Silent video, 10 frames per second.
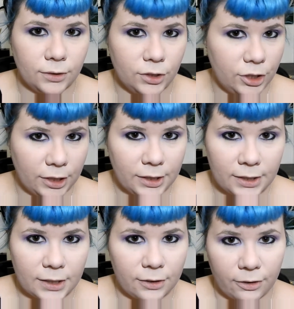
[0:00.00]

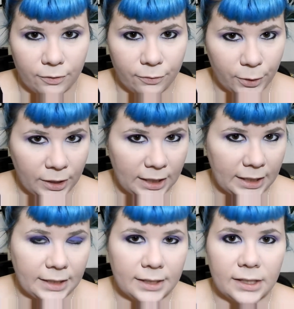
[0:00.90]
just for
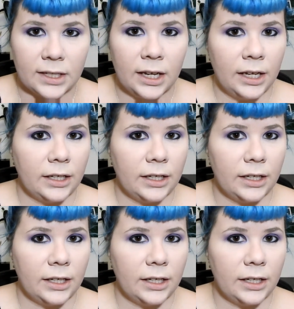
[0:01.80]
clients.